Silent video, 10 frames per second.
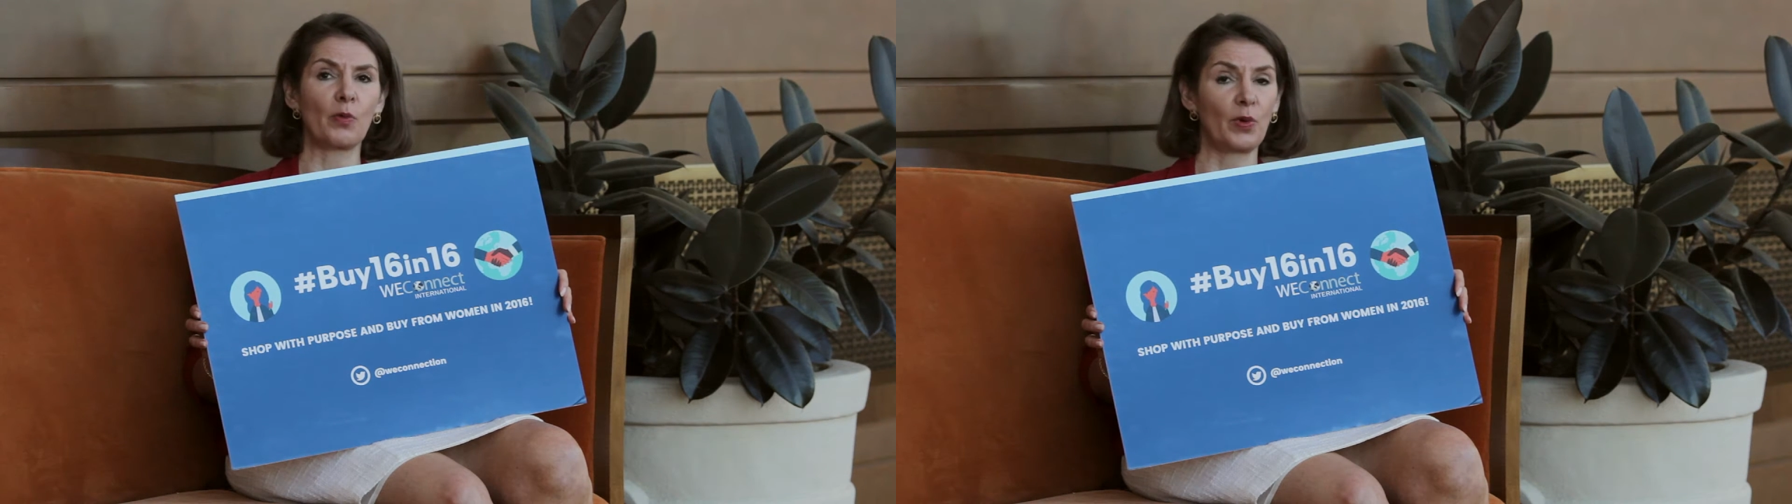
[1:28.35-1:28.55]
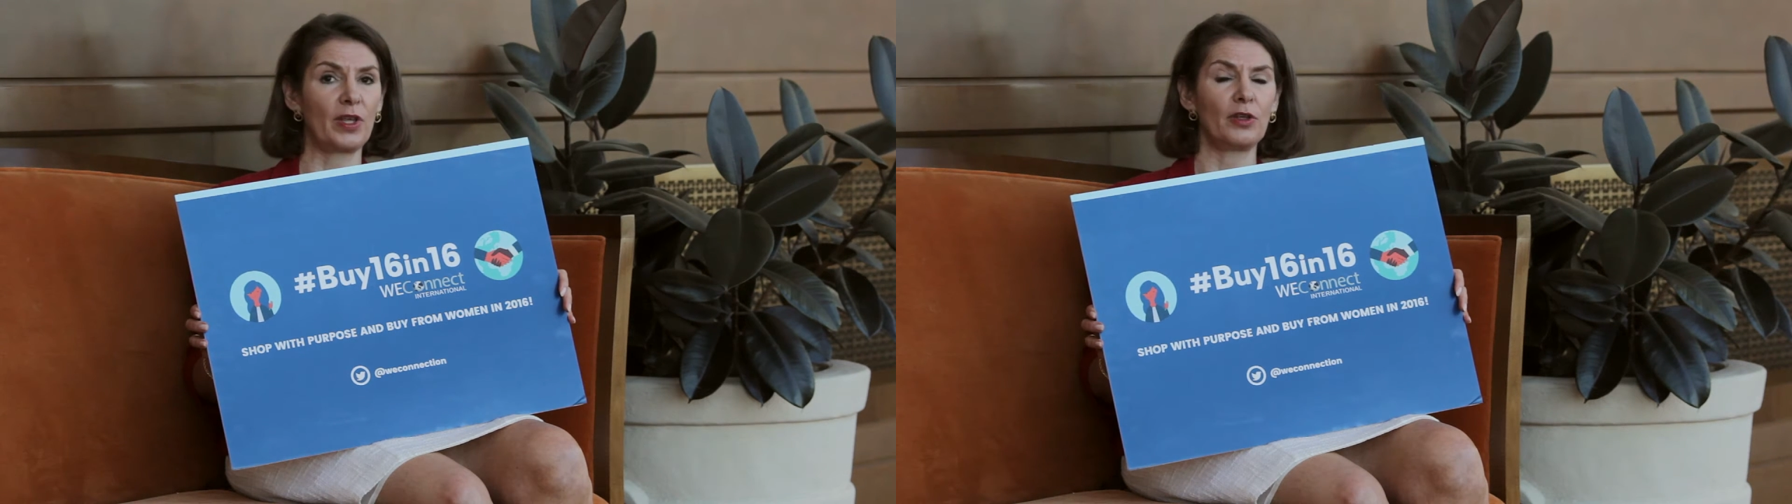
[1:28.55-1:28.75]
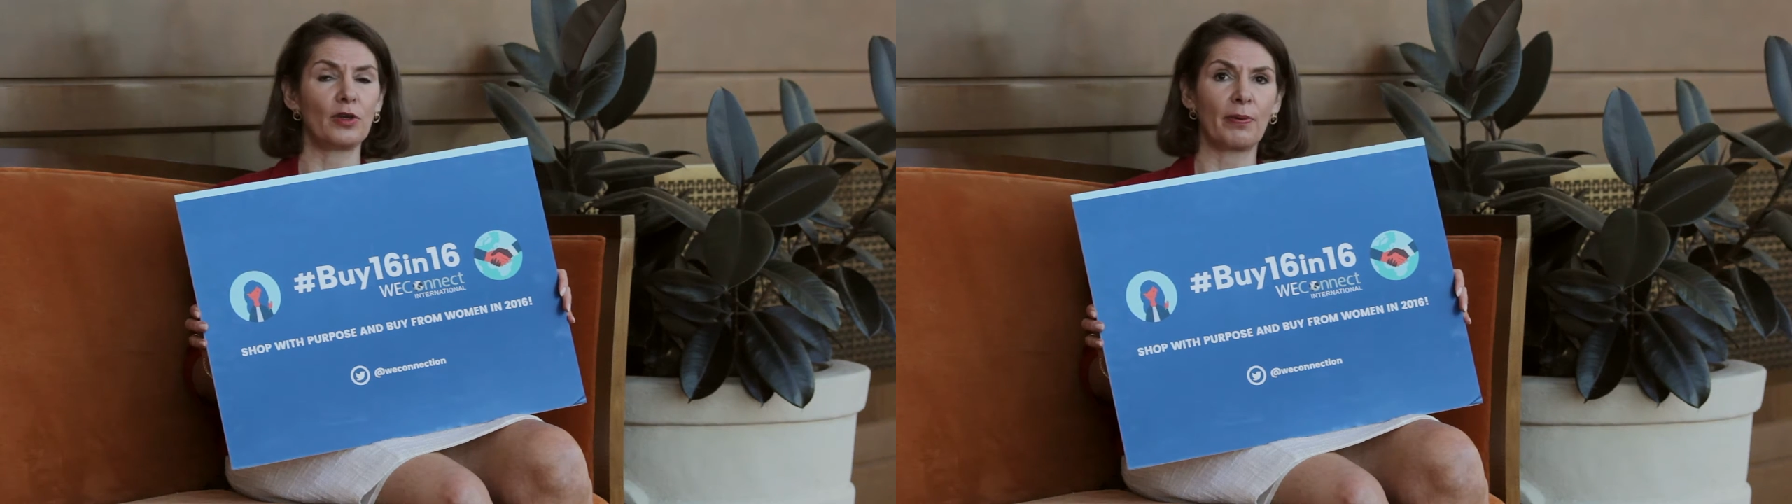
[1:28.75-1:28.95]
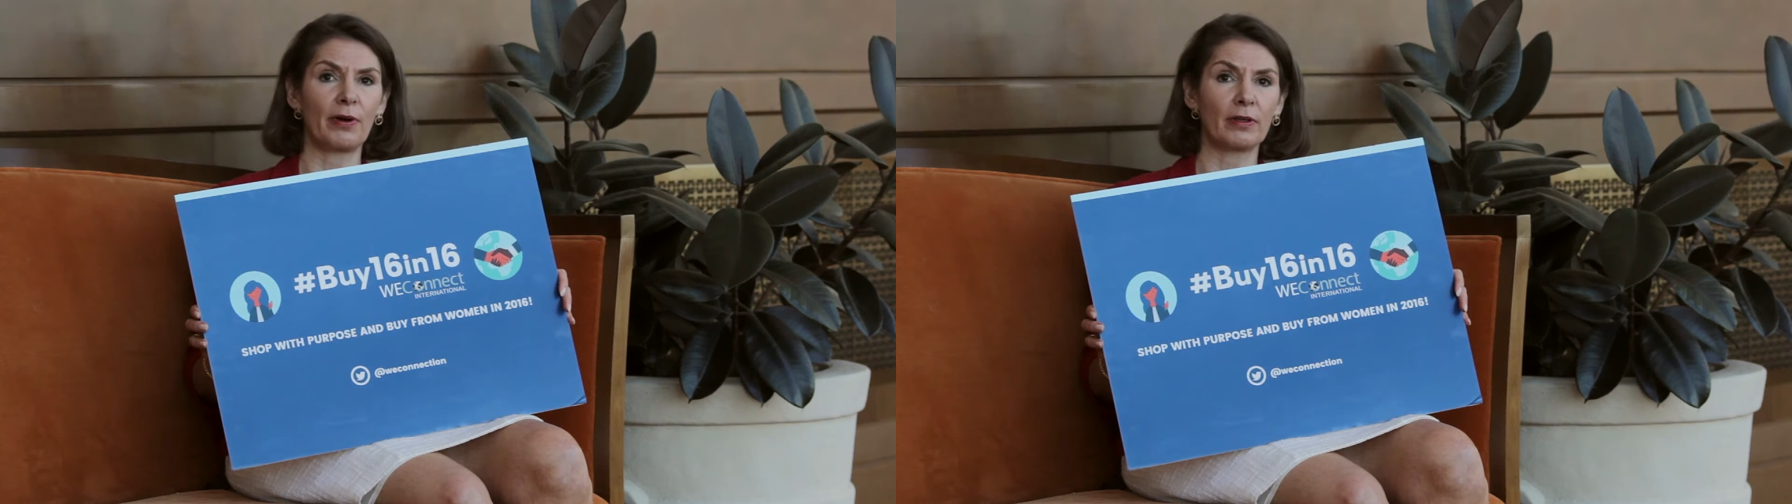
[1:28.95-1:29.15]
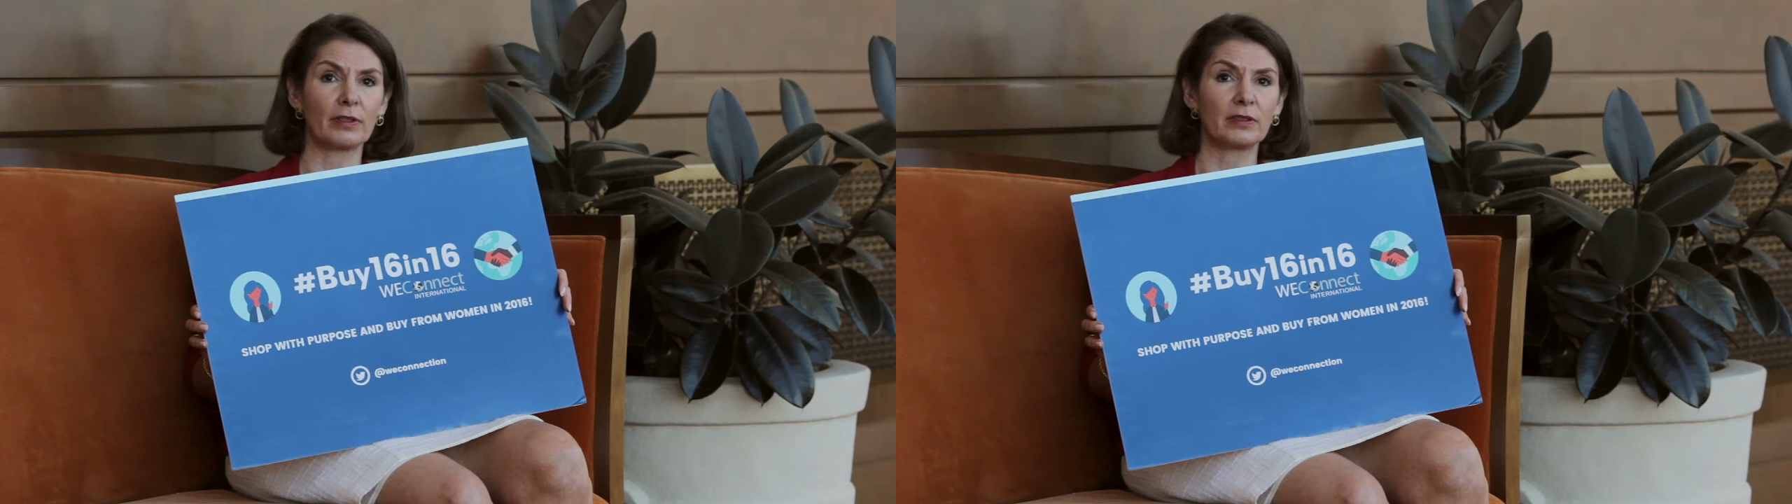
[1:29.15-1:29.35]
with your
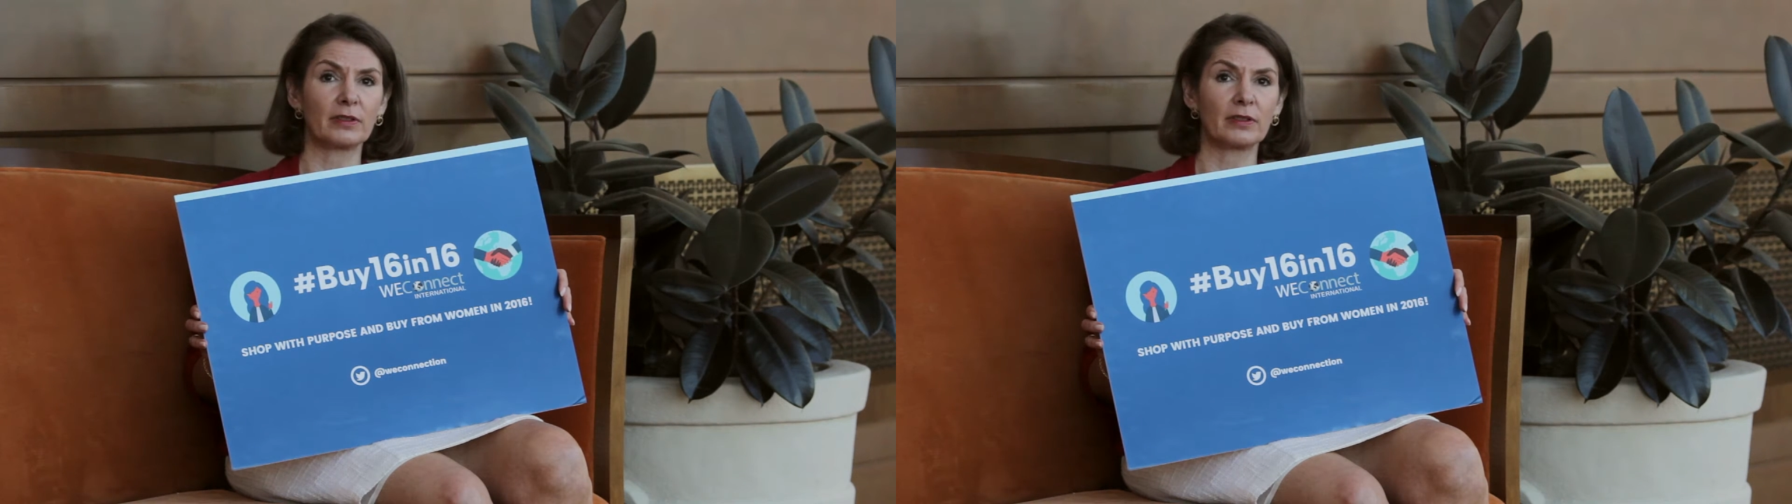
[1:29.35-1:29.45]
purse.